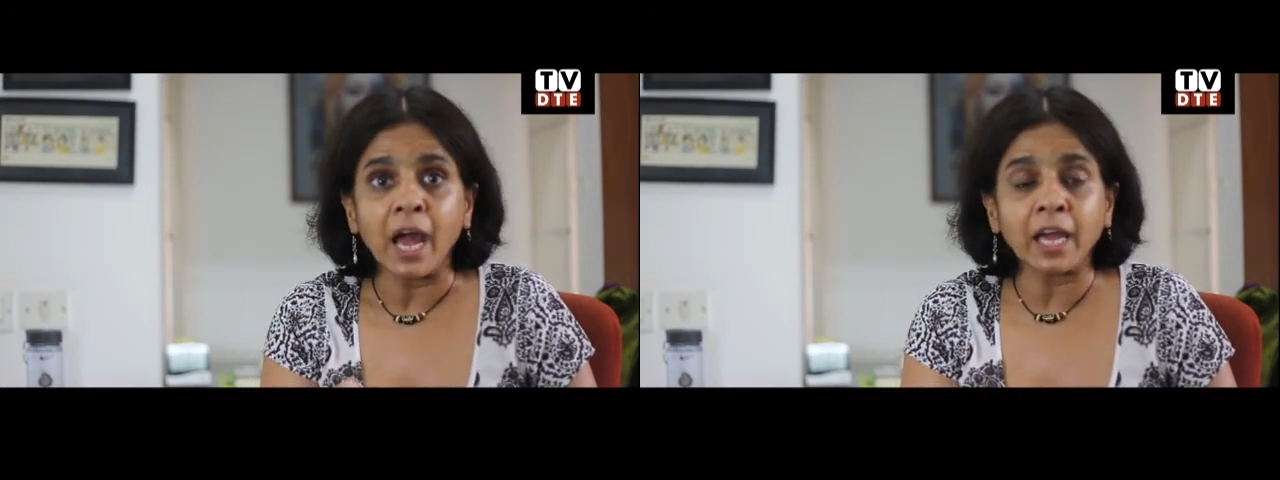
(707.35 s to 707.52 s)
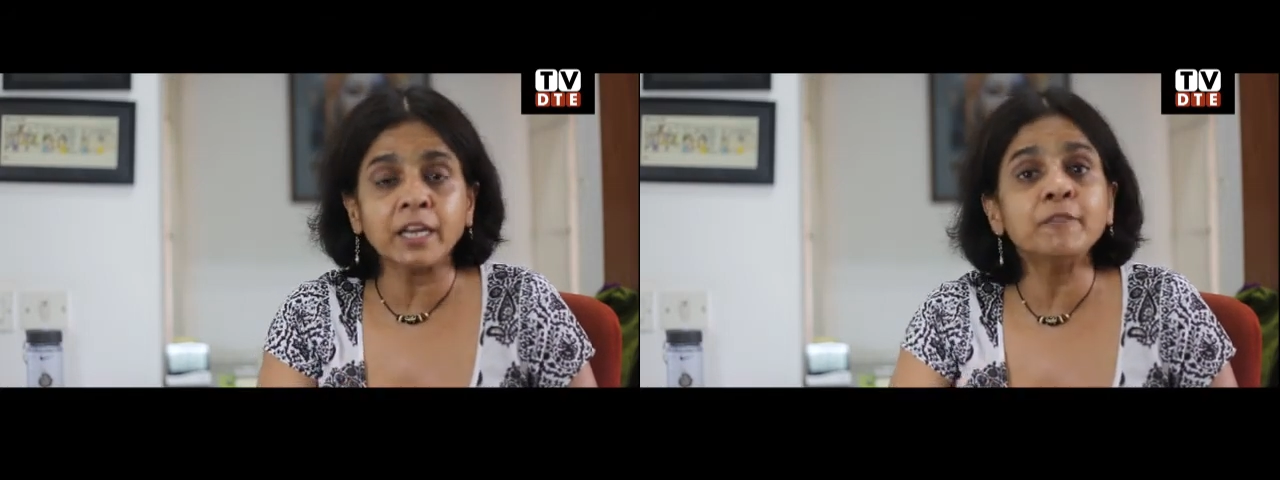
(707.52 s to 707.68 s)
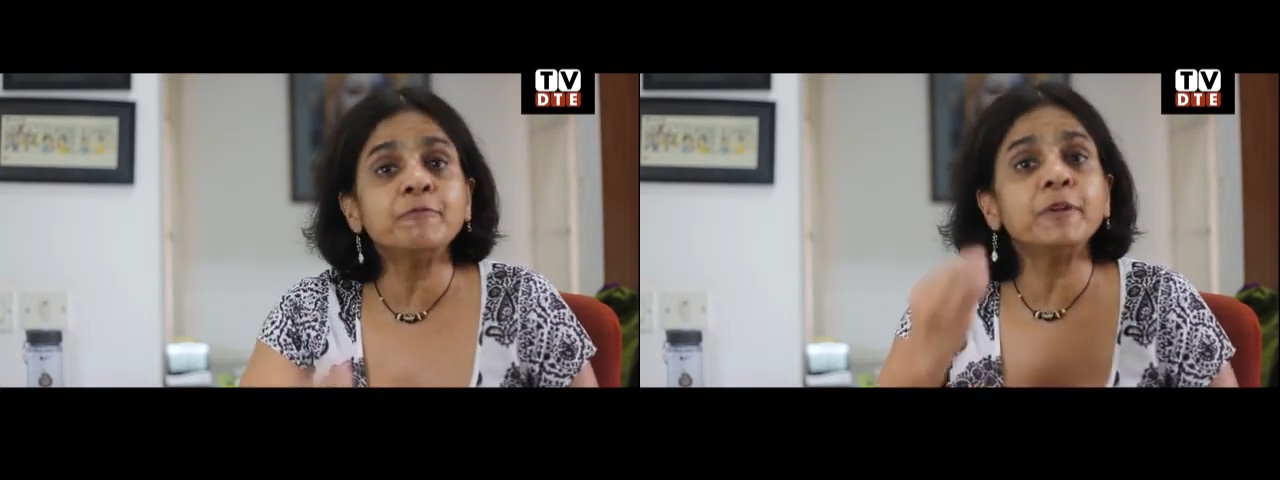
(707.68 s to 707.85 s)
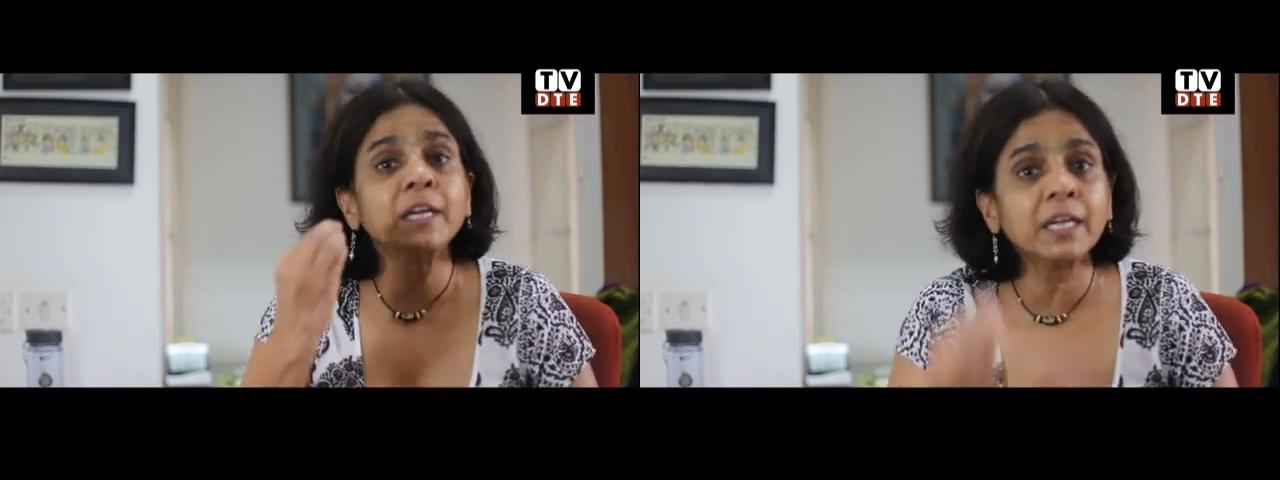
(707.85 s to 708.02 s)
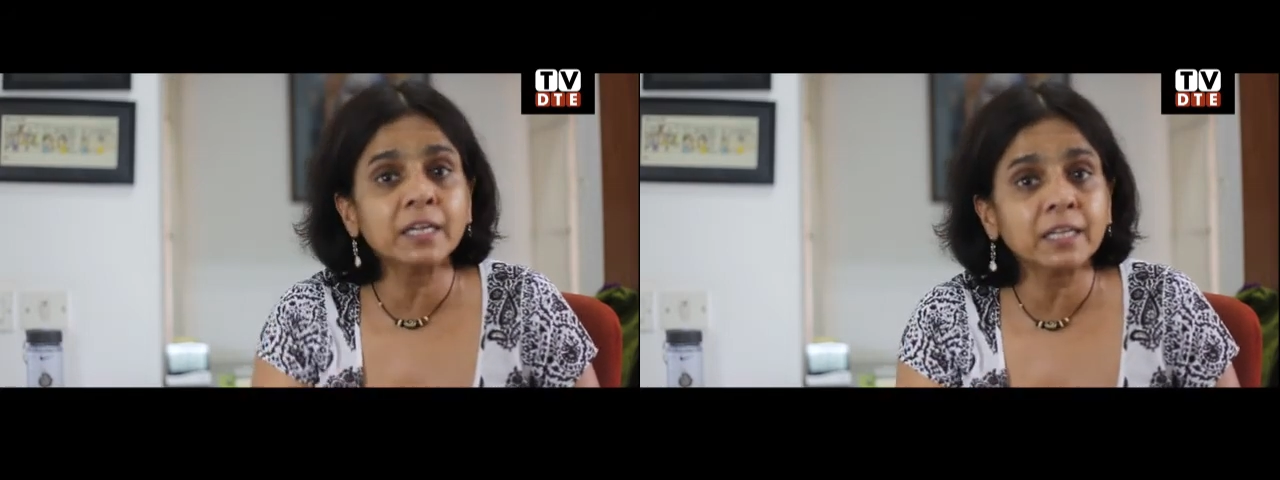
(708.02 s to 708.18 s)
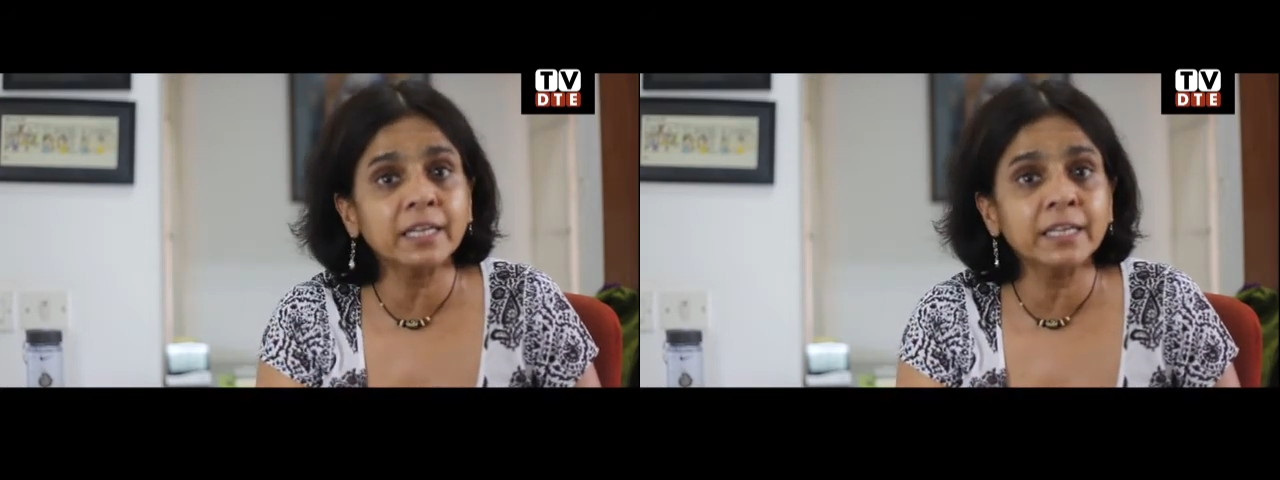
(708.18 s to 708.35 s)
And if we
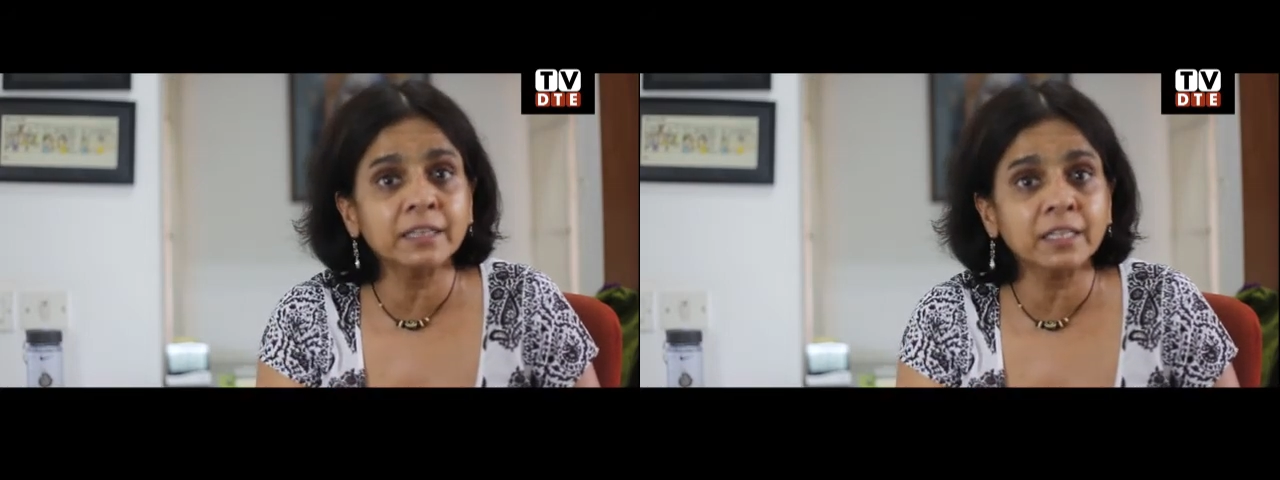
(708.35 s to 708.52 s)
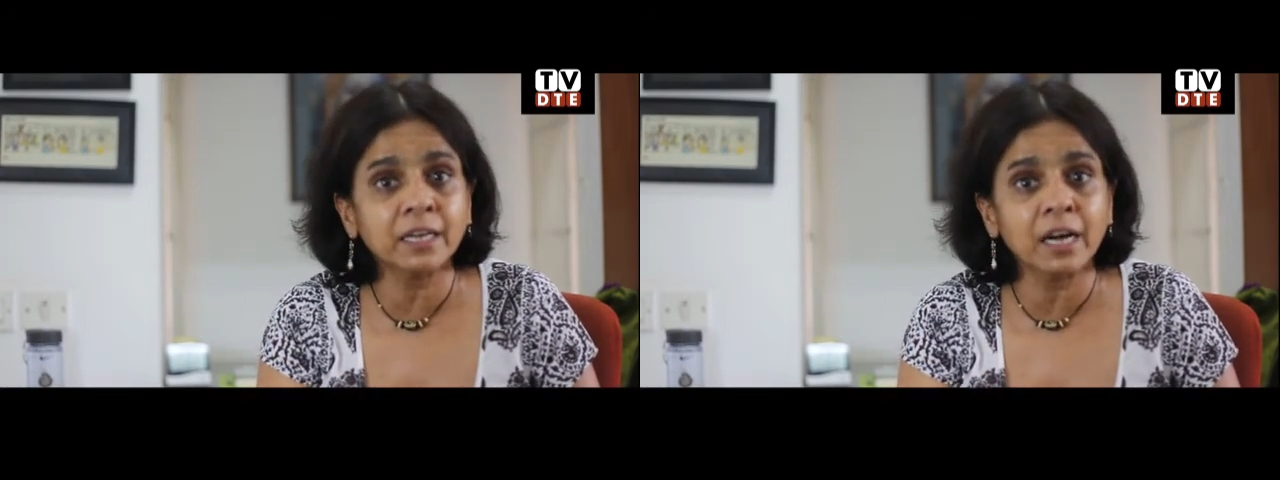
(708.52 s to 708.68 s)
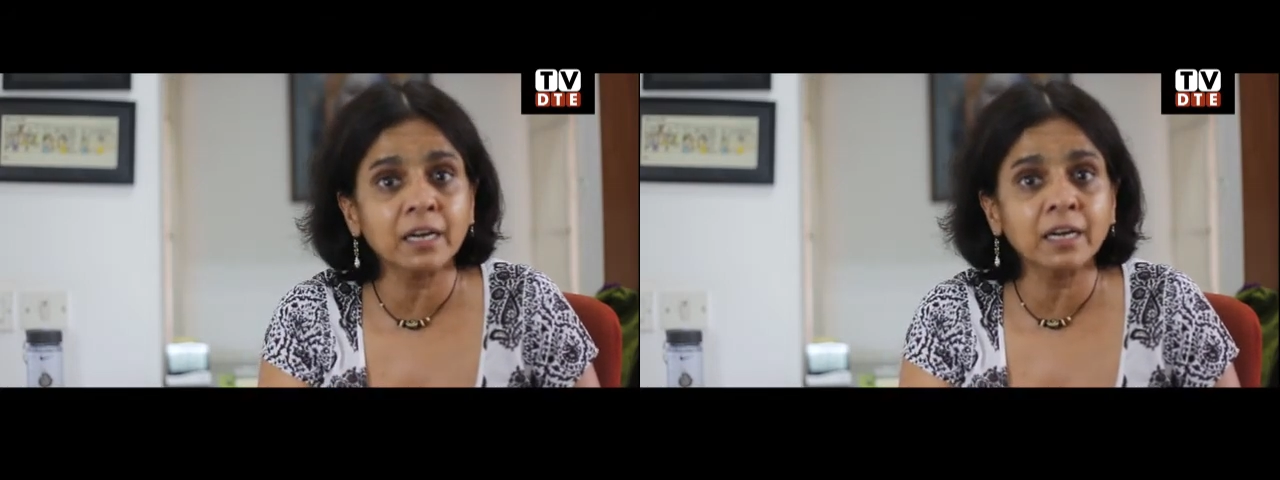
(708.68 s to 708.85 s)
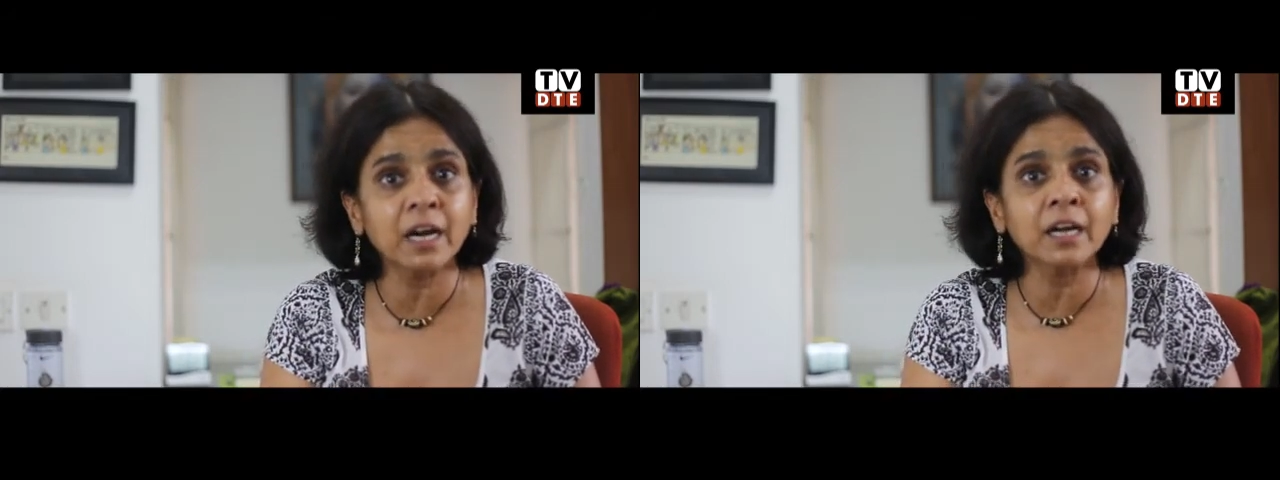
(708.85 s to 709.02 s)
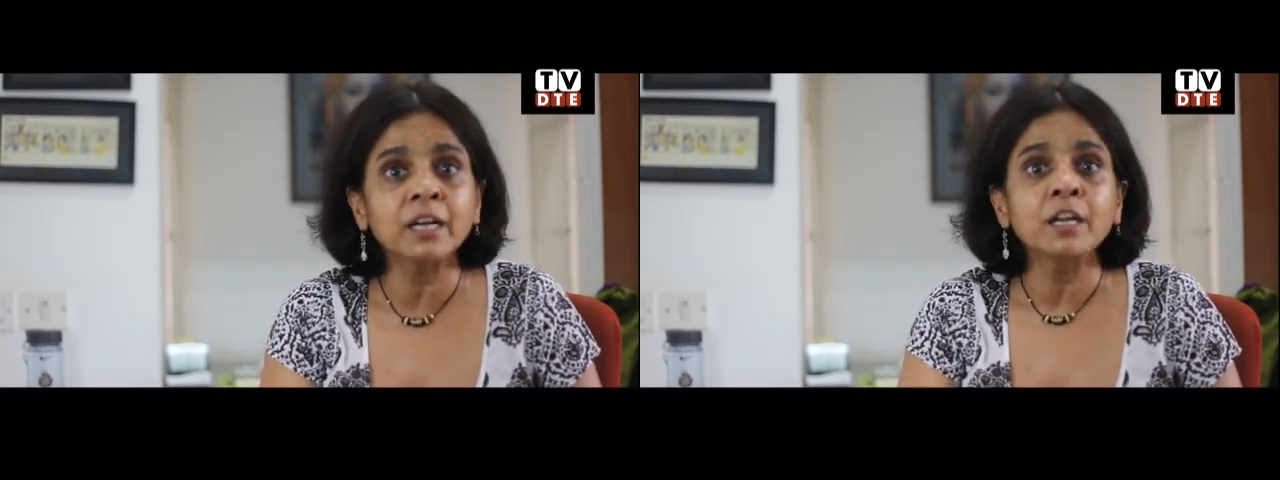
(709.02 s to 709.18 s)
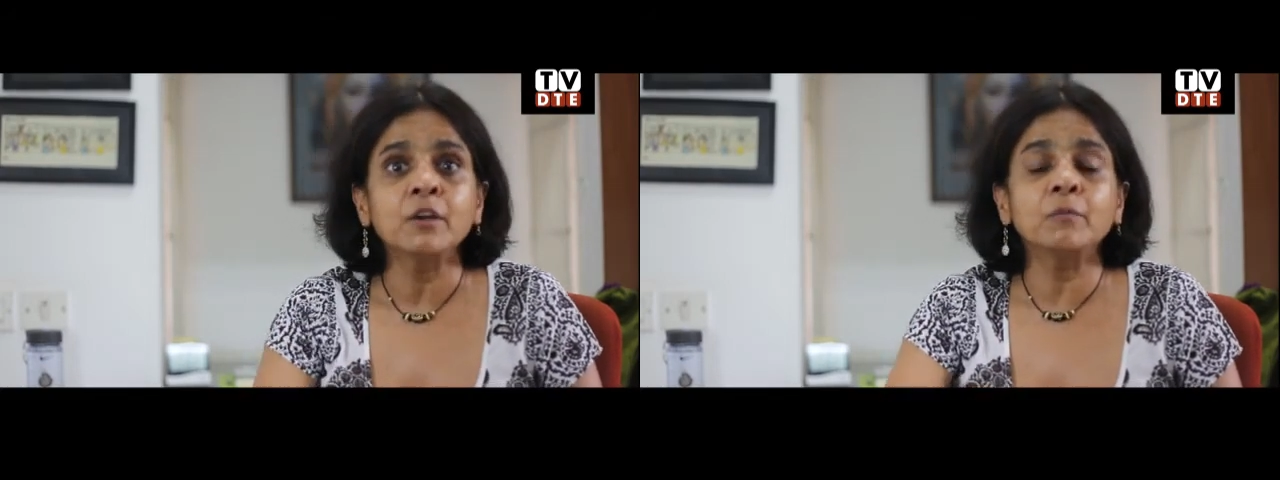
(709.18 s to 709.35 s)
can clean the
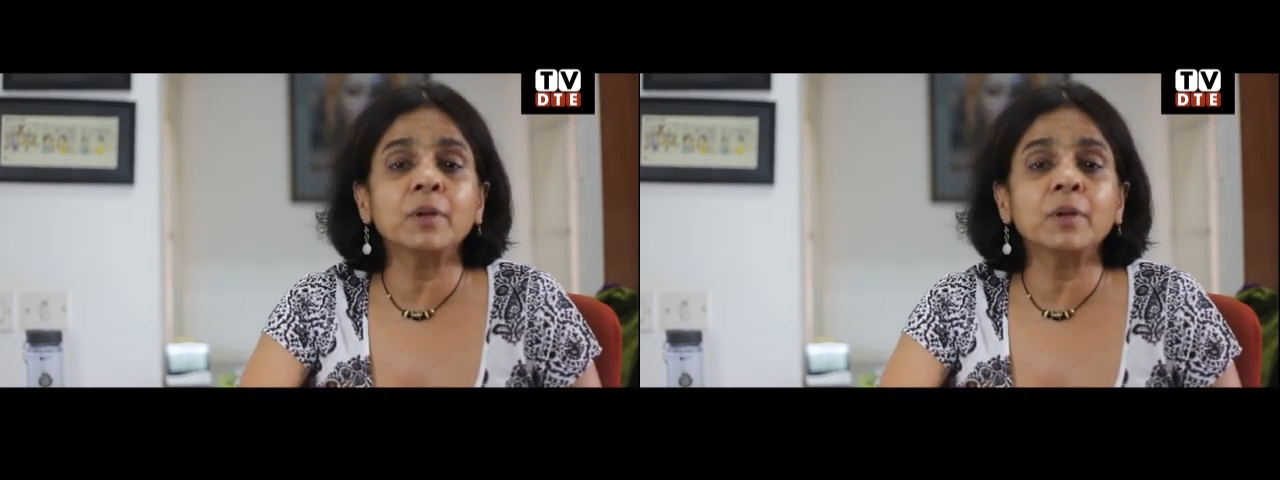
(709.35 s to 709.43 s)
Ganga,